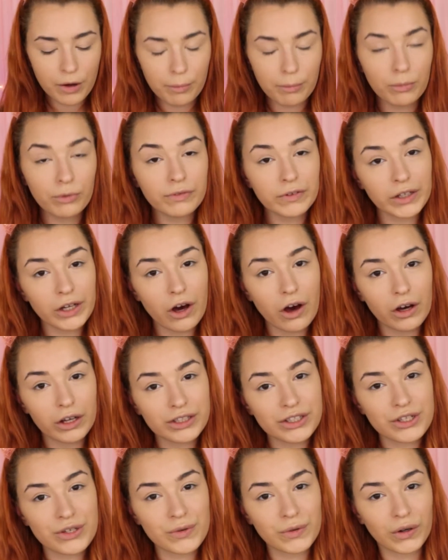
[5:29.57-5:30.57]
Moving
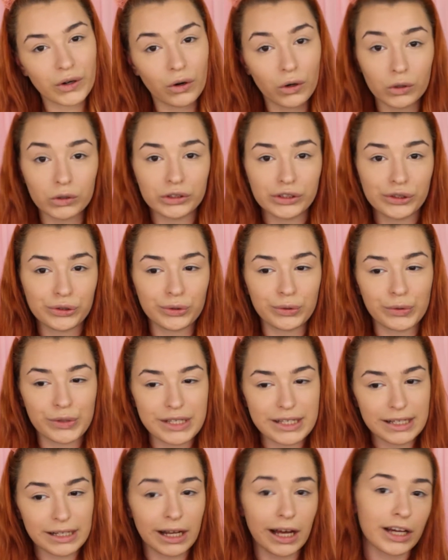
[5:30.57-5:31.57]
on to contour
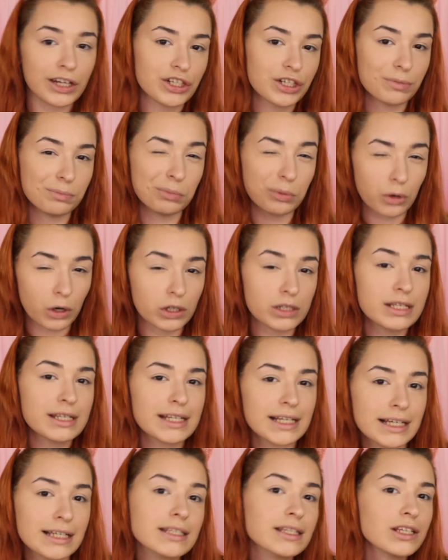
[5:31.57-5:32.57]
/
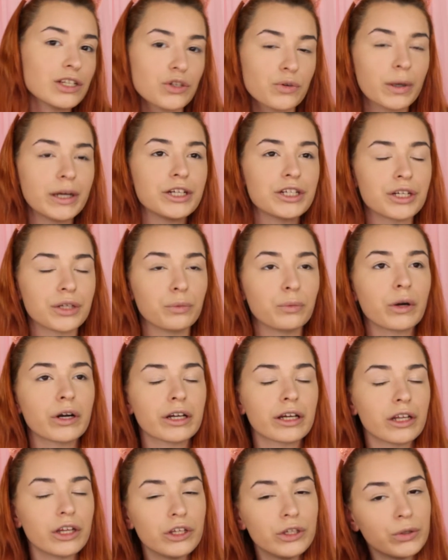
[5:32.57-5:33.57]
bronzing situation, we're
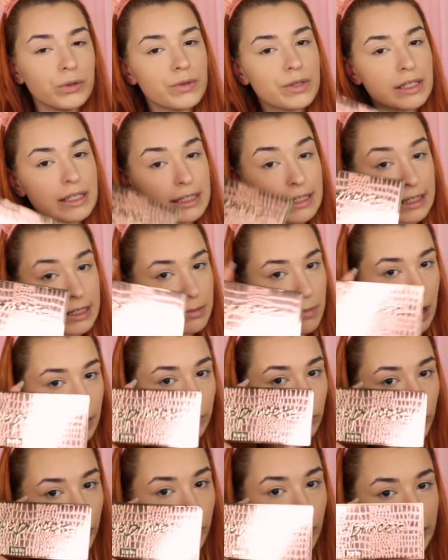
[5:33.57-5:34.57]
gonna use this bad
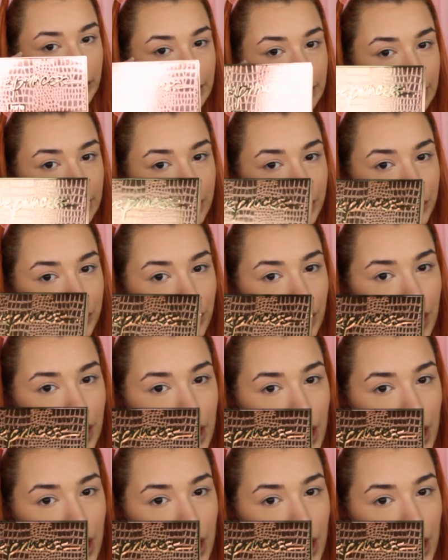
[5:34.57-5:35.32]
boy right here,